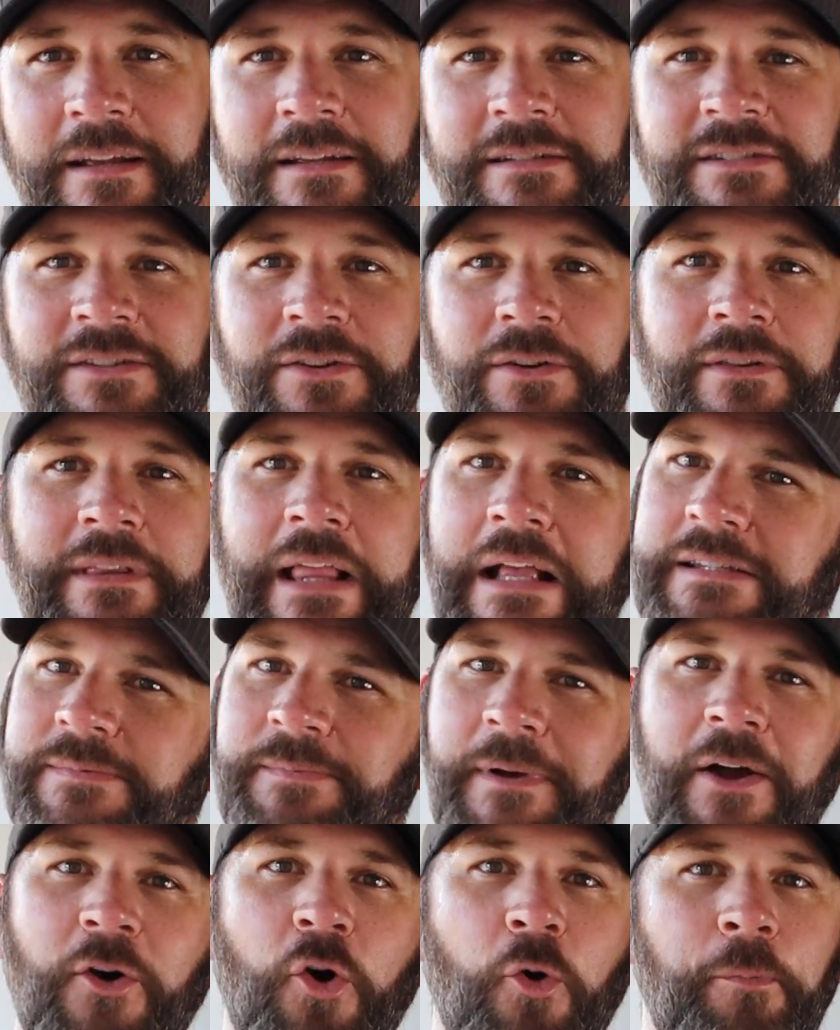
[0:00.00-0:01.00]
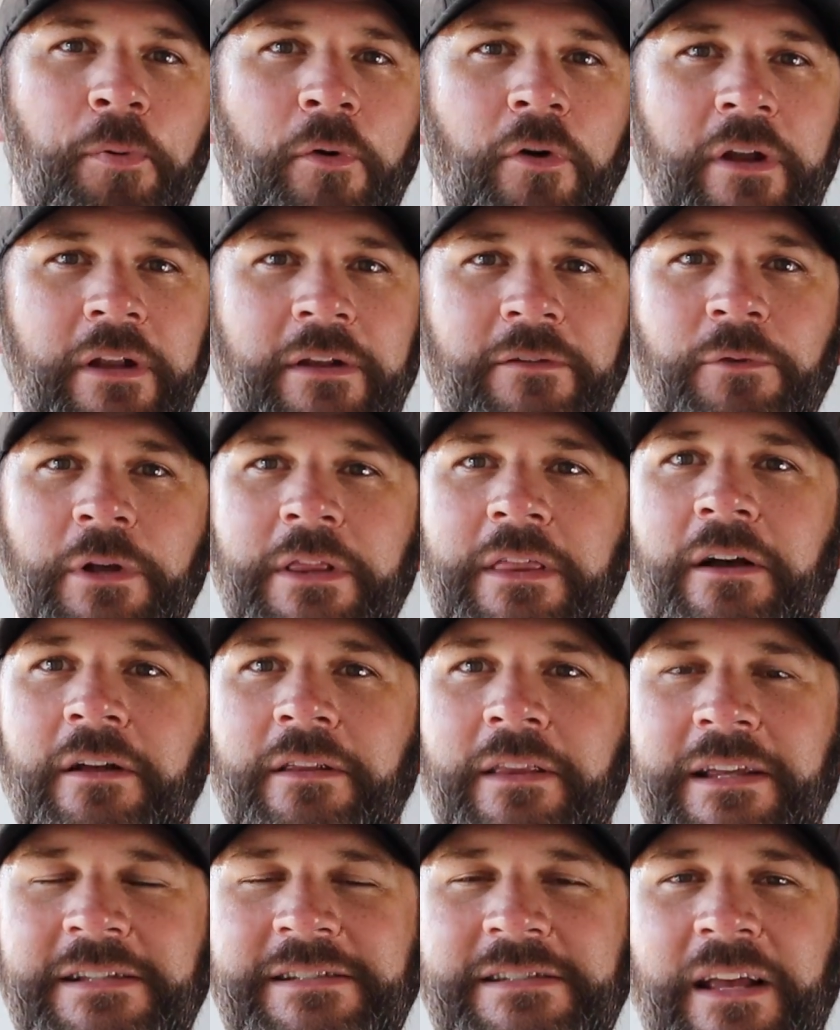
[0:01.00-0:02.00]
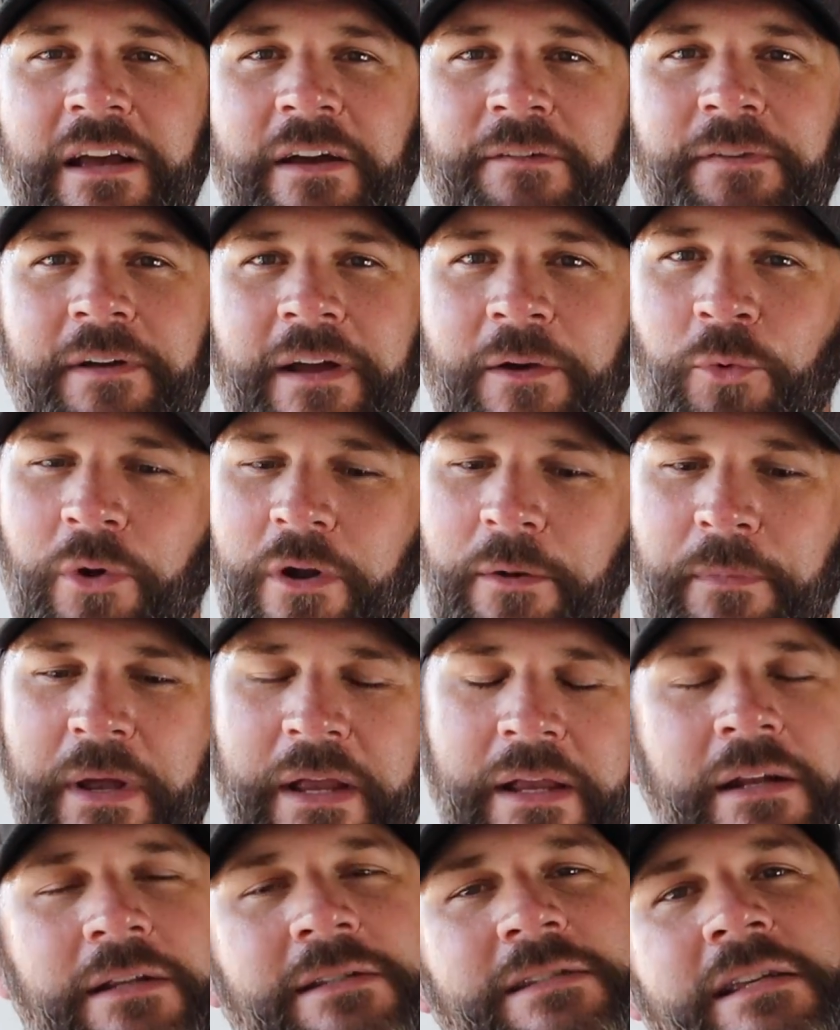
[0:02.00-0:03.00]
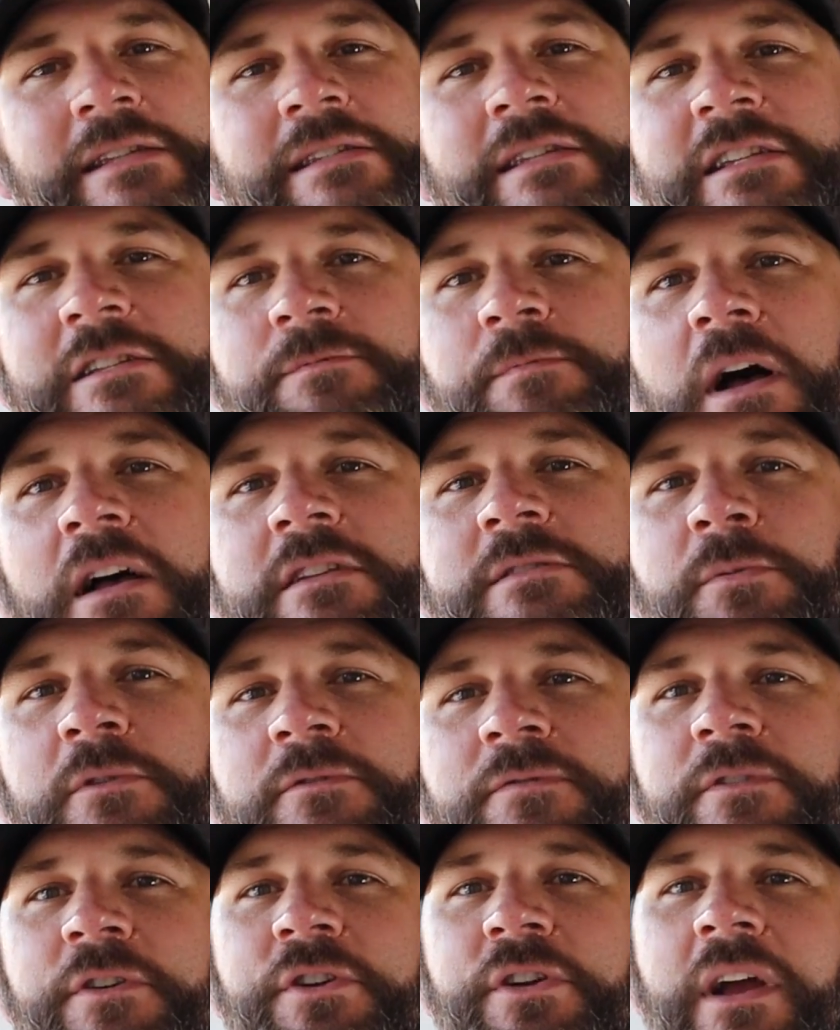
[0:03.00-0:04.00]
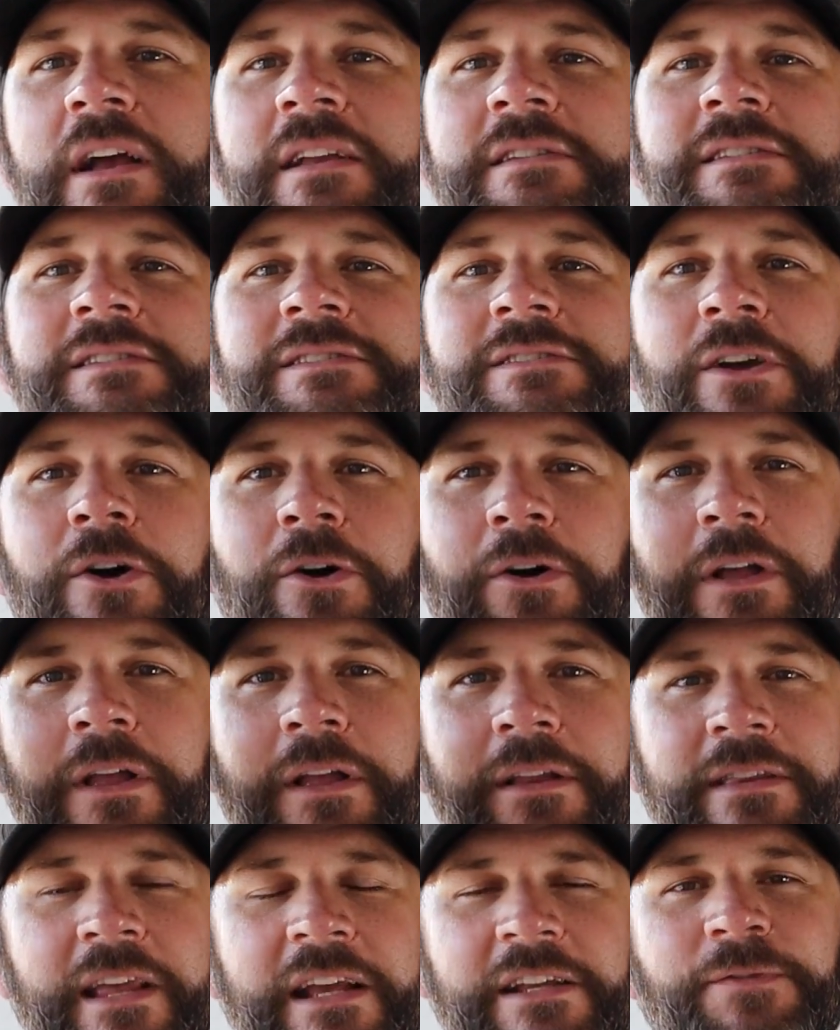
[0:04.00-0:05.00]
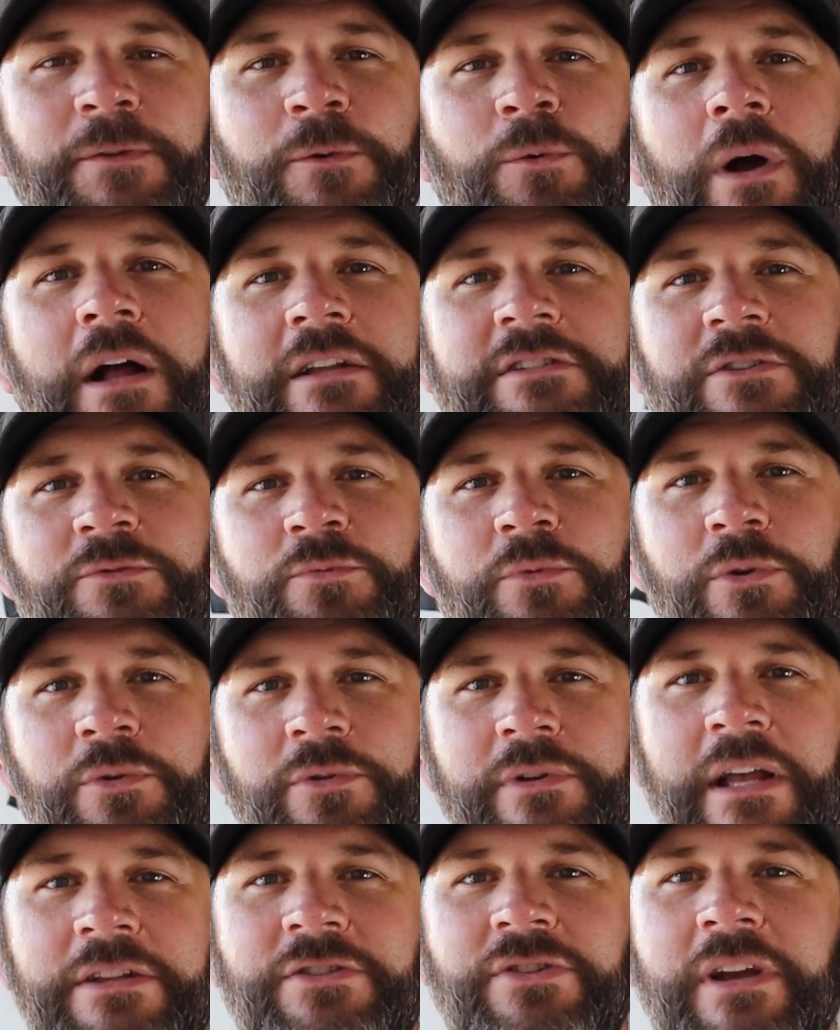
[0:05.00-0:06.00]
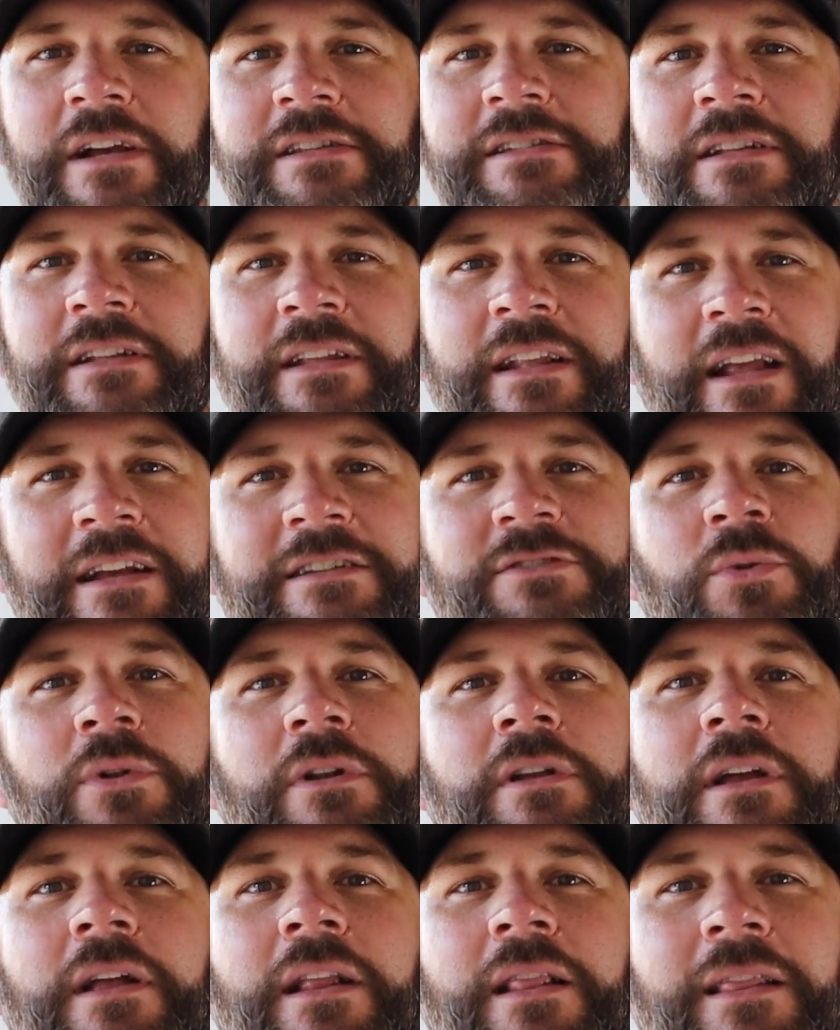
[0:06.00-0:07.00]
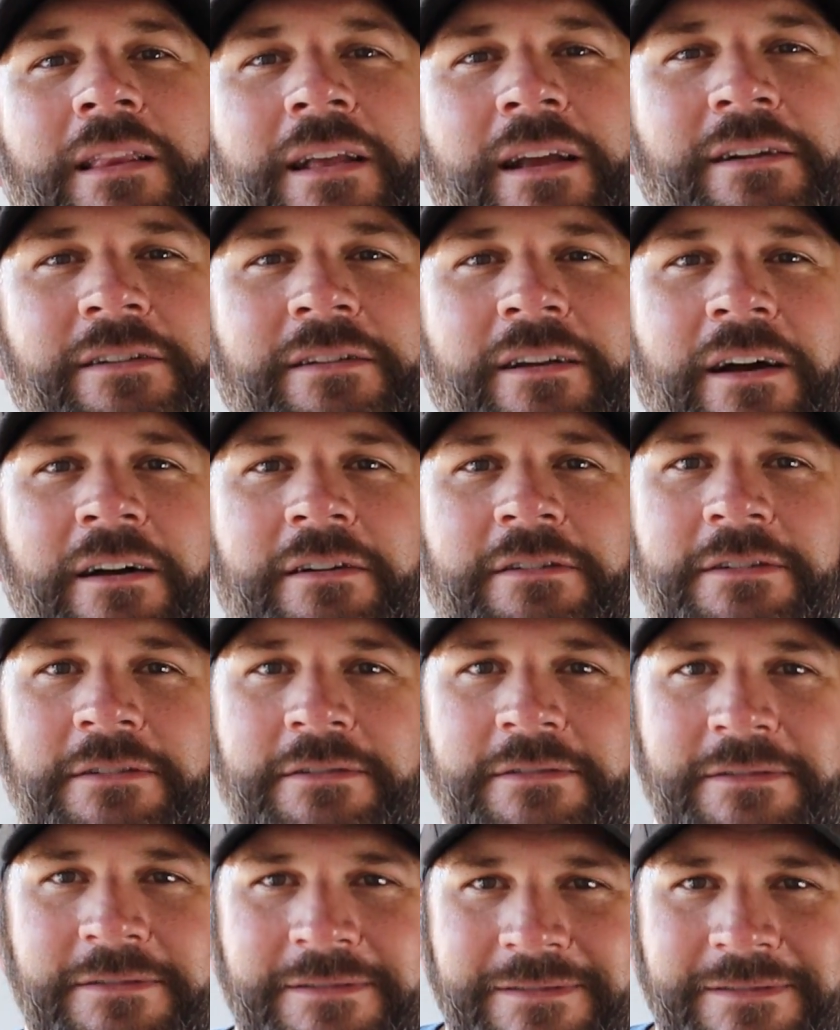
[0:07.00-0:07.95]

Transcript: So that's my whole point with all this stuff. I want to make it as easy as possible for you guys. So thanks for watching. We will catch you guys on the next one. Later, y'all.